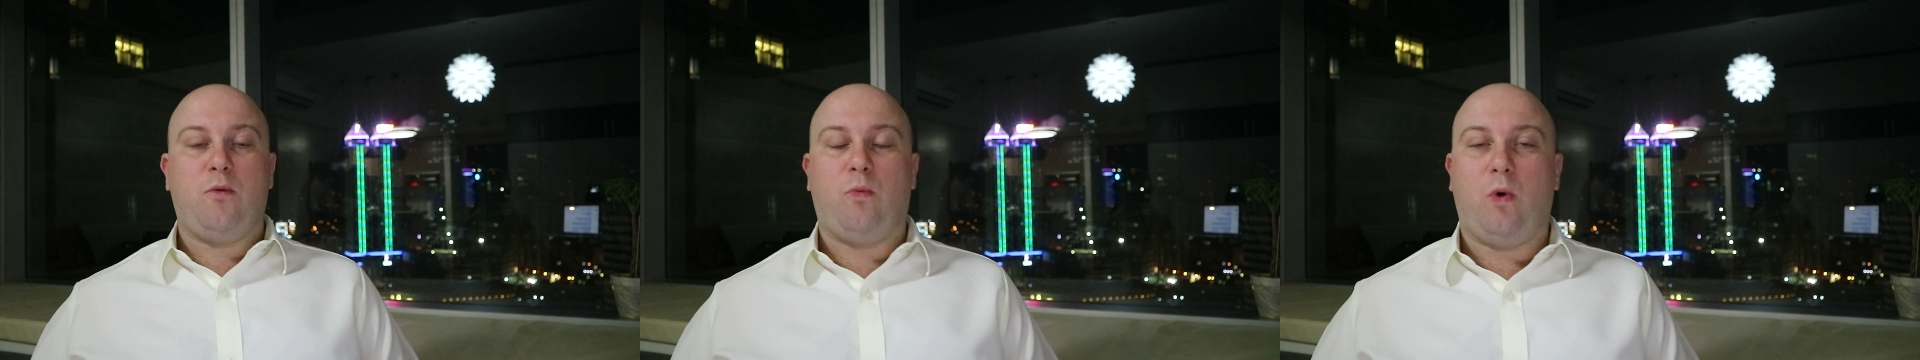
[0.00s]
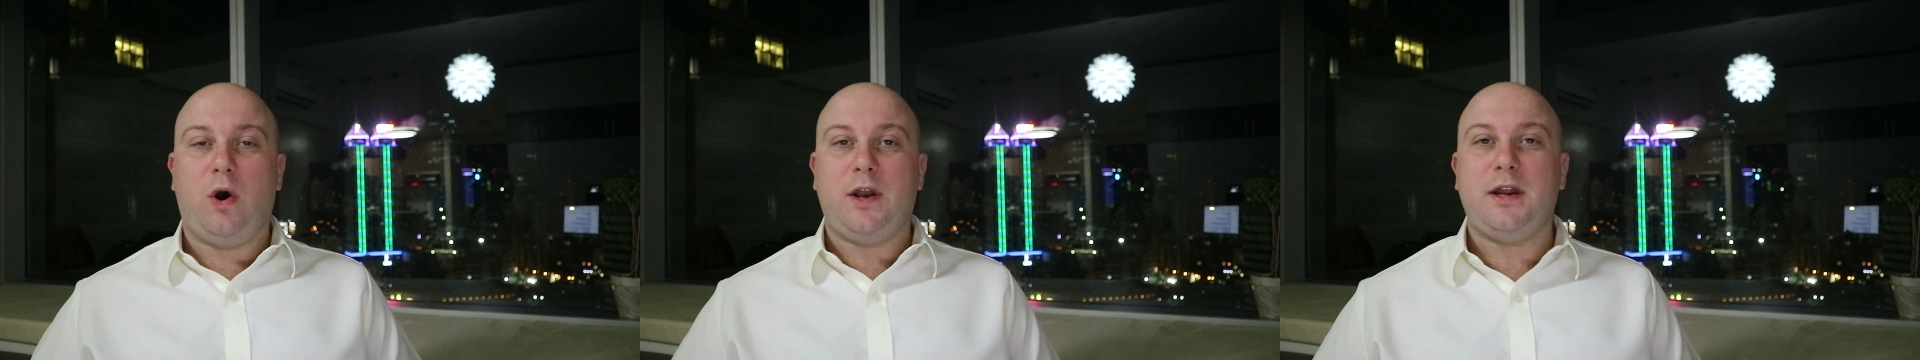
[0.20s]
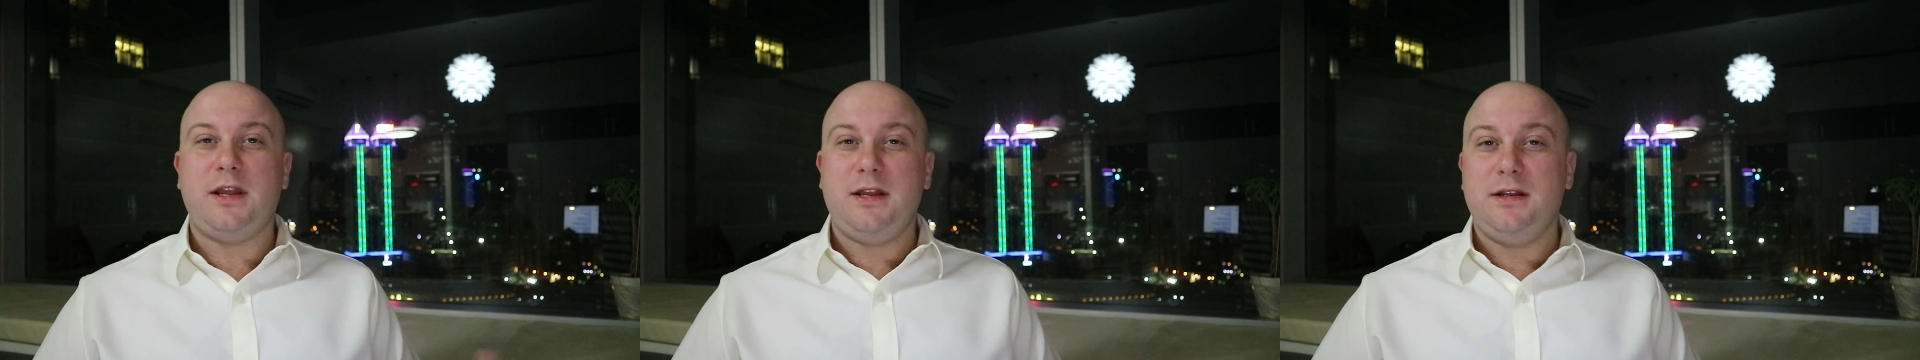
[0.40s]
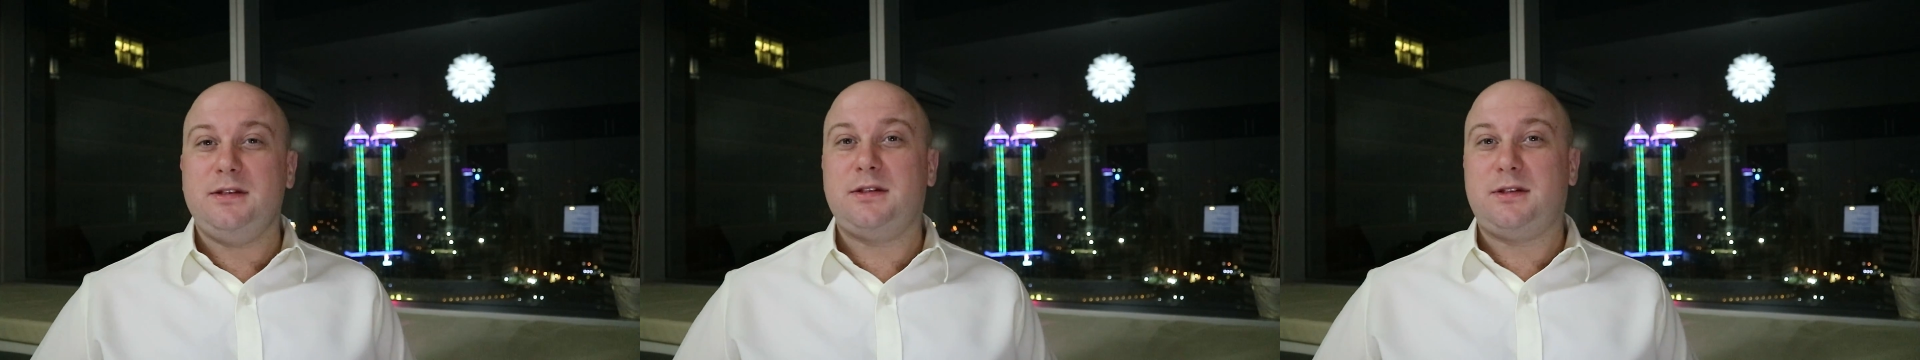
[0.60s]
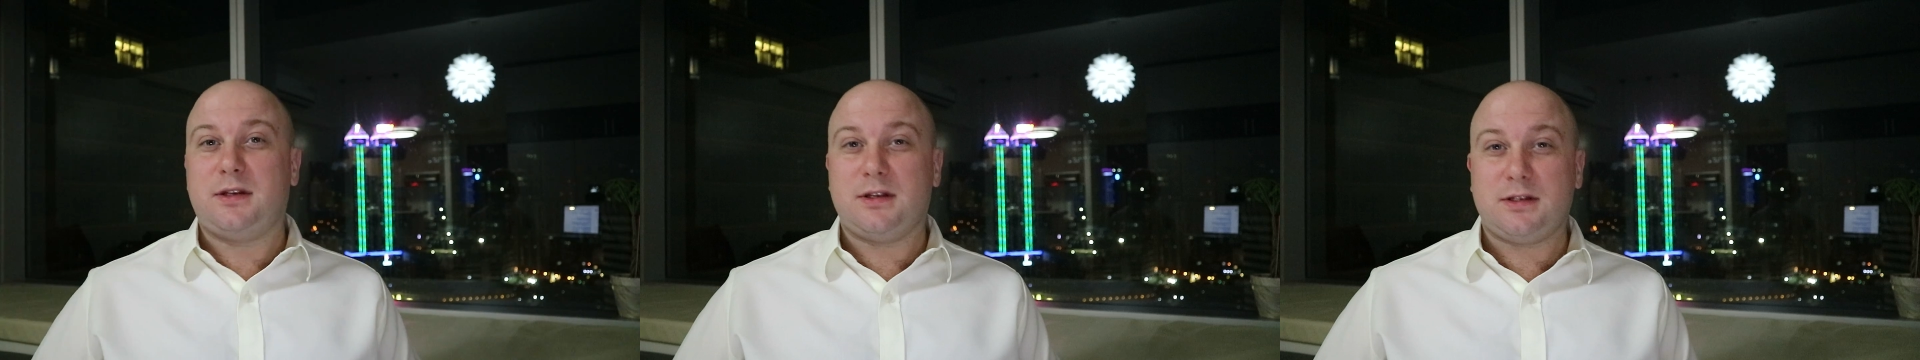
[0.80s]
What
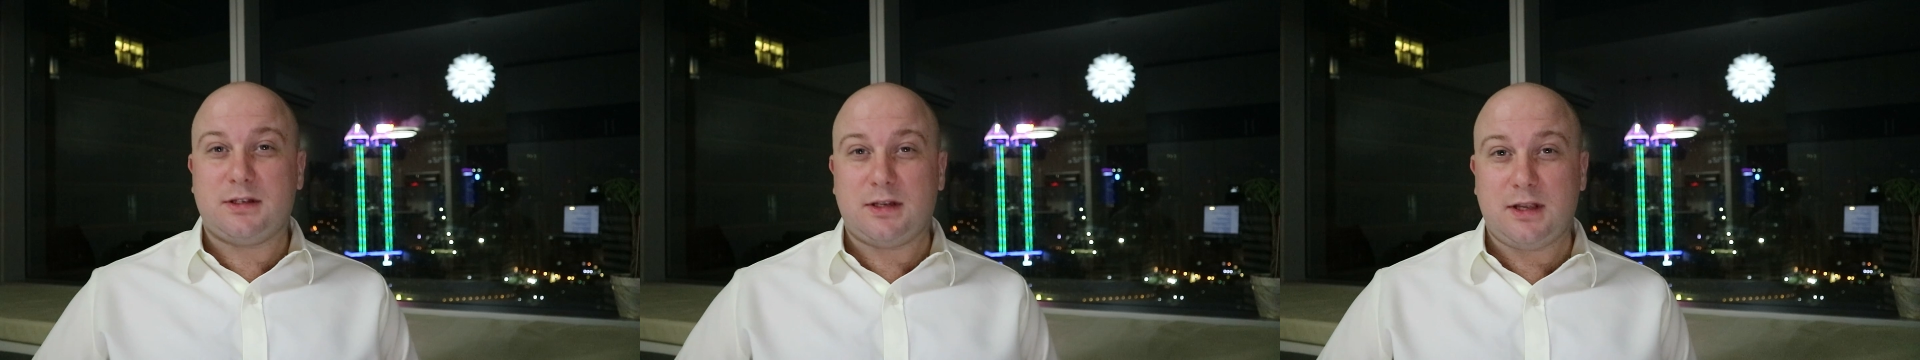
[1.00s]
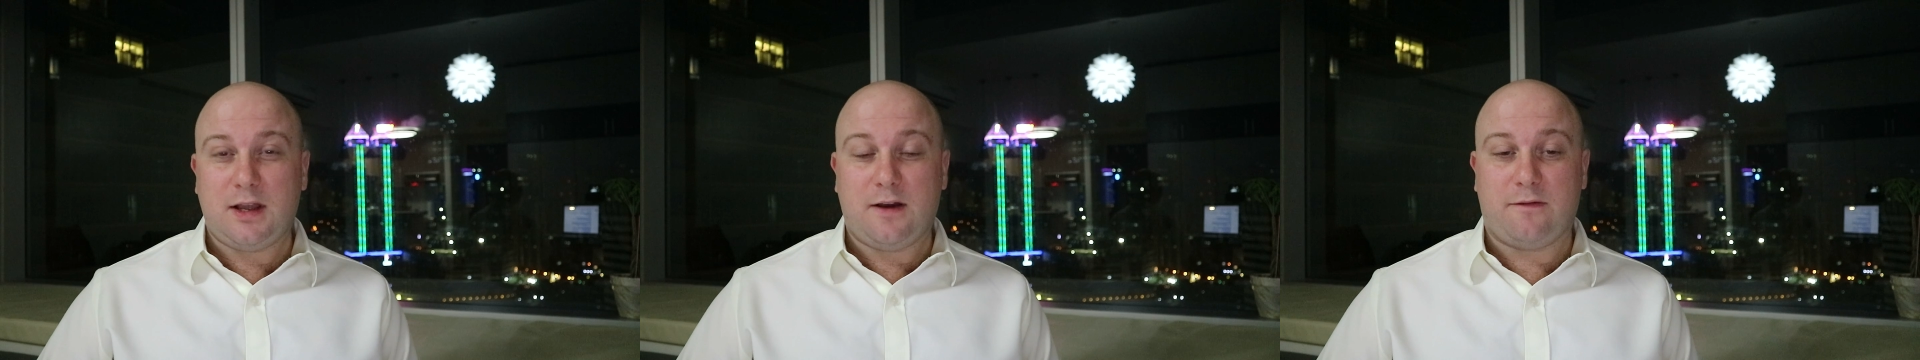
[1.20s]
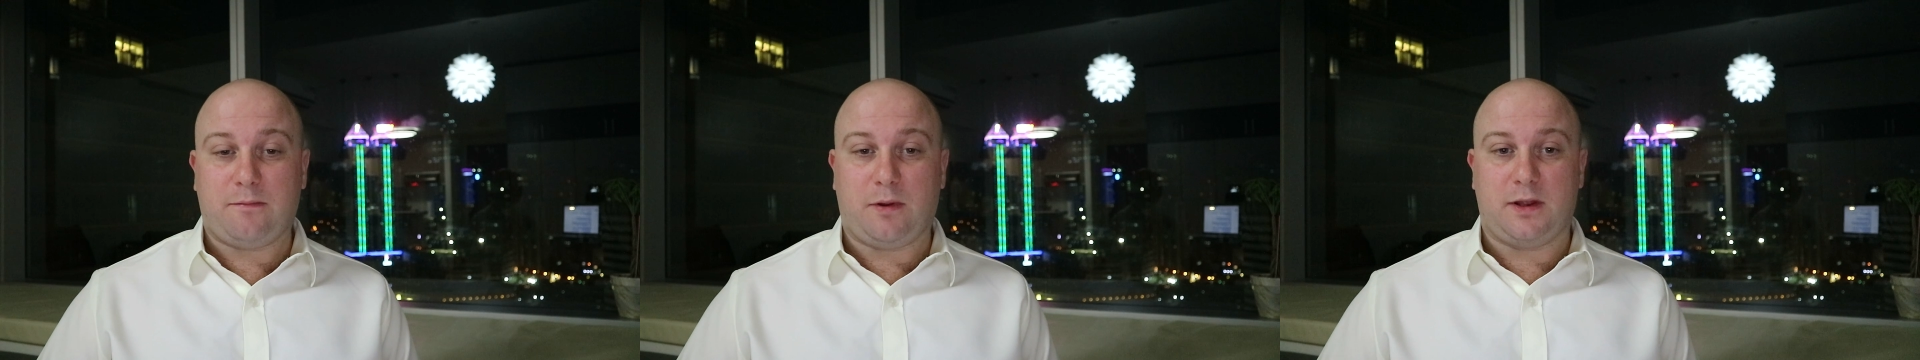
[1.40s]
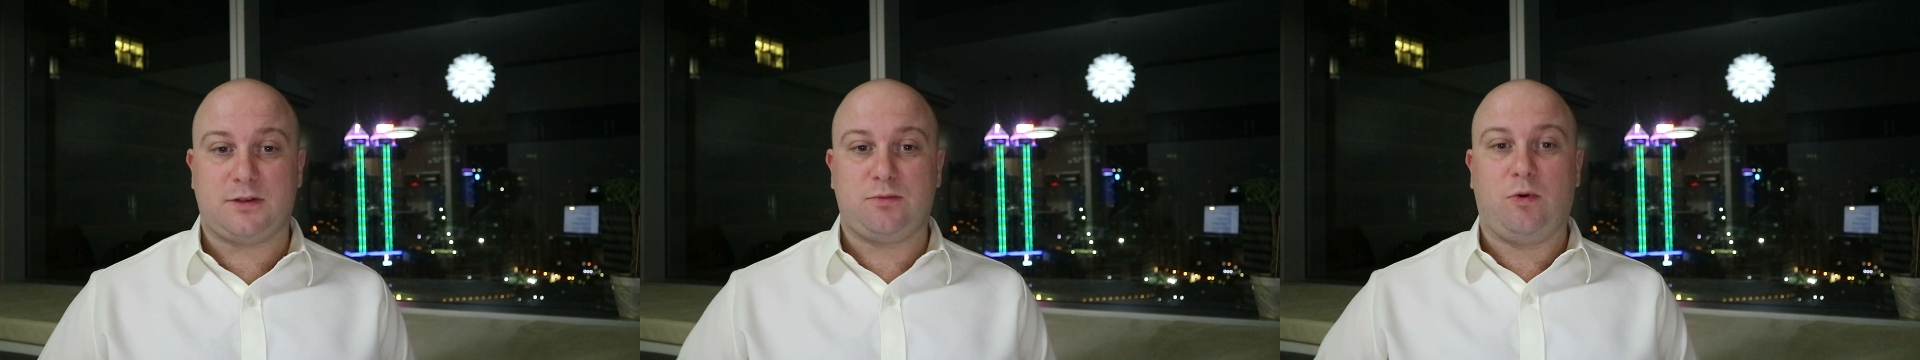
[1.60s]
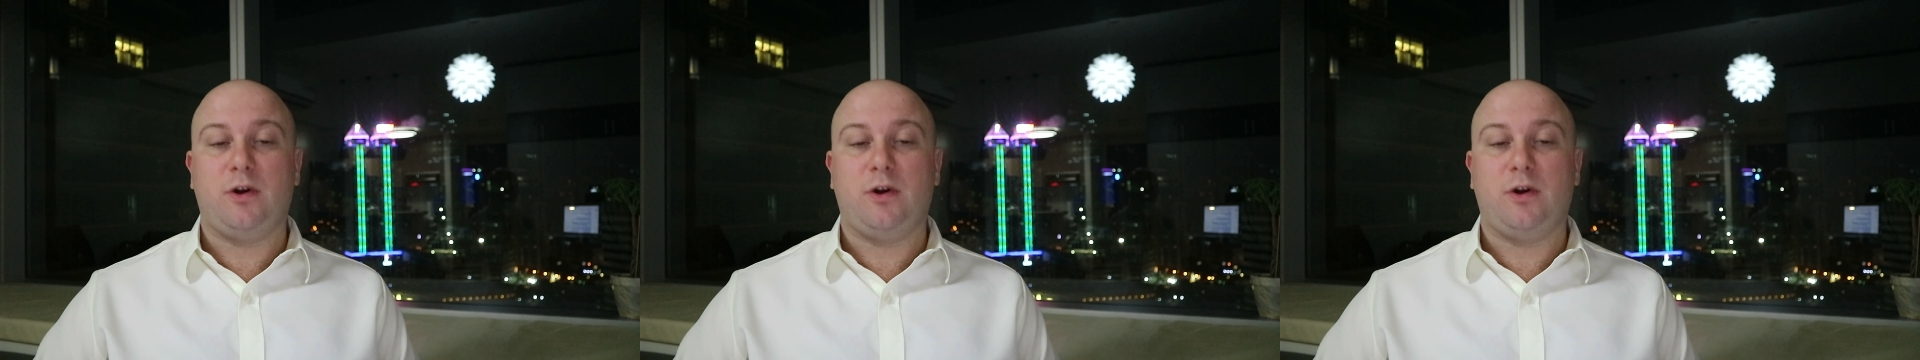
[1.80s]
is CF plus?